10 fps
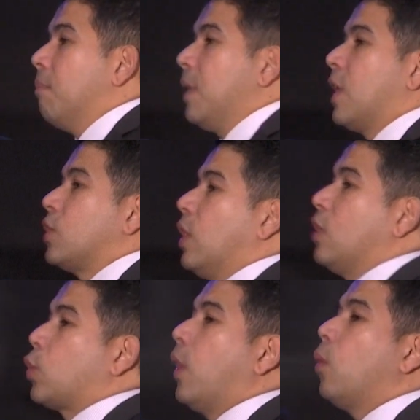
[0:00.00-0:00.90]
Because
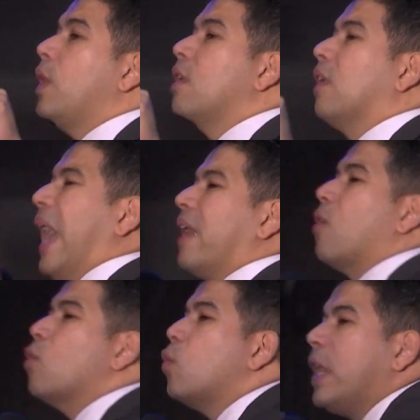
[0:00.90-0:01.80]
it's when we are at
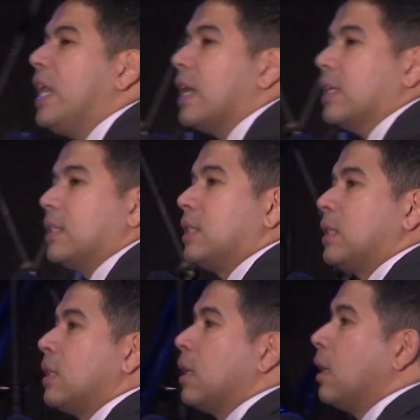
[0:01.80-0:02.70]
our
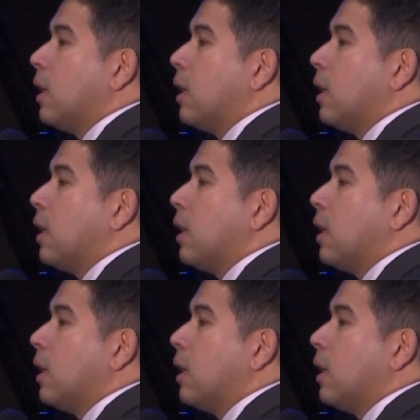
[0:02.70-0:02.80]
weakest